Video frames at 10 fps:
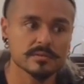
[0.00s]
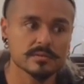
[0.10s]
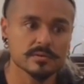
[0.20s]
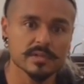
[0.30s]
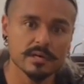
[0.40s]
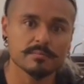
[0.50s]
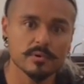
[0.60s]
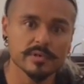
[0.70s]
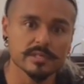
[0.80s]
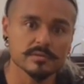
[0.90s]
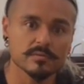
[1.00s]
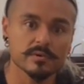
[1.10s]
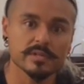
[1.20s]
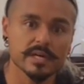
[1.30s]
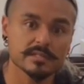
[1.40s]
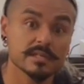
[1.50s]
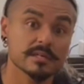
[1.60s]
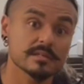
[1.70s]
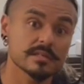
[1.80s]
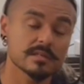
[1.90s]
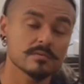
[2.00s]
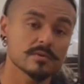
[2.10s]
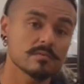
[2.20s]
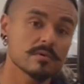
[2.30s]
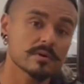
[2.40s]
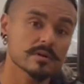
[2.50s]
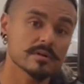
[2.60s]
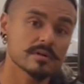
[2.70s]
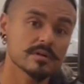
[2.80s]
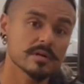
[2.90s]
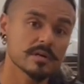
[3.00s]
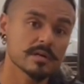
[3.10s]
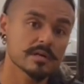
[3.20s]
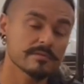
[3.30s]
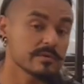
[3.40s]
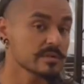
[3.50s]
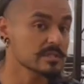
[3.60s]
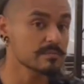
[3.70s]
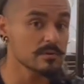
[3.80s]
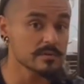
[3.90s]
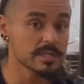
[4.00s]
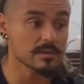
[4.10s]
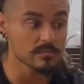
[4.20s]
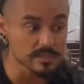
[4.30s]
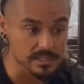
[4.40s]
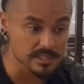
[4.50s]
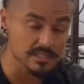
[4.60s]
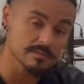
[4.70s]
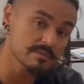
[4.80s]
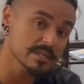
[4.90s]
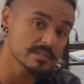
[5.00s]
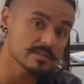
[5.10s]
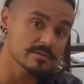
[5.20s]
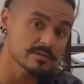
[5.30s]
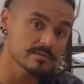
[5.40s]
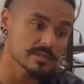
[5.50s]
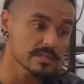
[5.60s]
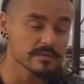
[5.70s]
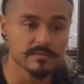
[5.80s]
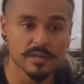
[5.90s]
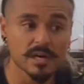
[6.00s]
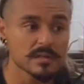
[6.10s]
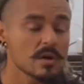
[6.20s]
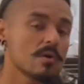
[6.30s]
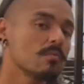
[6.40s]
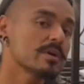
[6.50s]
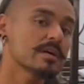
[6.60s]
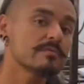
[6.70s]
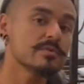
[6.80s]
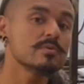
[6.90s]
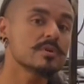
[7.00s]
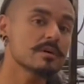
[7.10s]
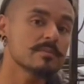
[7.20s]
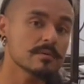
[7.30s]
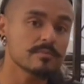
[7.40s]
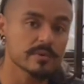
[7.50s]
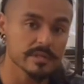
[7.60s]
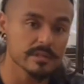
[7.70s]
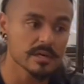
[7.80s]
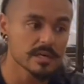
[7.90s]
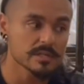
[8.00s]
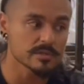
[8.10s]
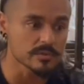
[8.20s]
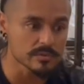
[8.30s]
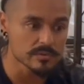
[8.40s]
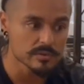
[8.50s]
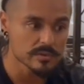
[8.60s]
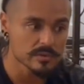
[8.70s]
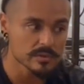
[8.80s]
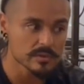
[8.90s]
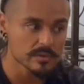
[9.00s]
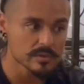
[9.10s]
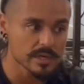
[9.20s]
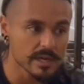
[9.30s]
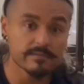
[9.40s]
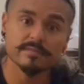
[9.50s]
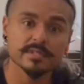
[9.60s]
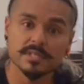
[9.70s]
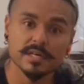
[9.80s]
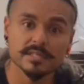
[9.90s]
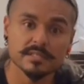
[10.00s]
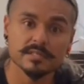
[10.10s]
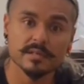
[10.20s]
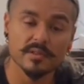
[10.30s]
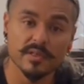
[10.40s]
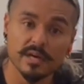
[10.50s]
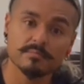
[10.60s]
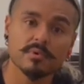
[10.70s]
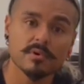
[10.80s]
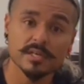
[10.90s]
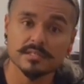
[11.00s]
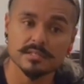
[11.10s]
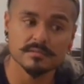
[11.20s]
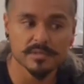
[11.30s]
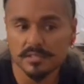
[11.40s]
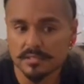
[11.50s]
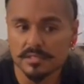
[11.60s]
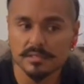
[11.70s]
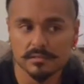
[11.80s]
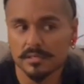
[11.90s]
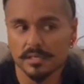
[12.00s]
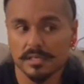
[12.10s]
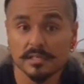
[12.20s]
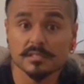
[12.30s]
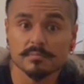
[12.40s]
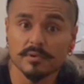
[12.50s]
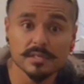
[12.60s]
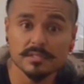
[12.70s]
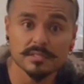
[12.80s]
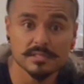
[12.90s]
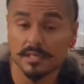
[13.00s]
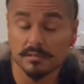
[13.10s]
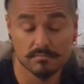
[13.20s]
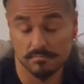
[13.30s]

to that point where that technique would work? Have you explored that? Was it explained to you? And if not, what have you come up with to emphasize that process? Because it is a process that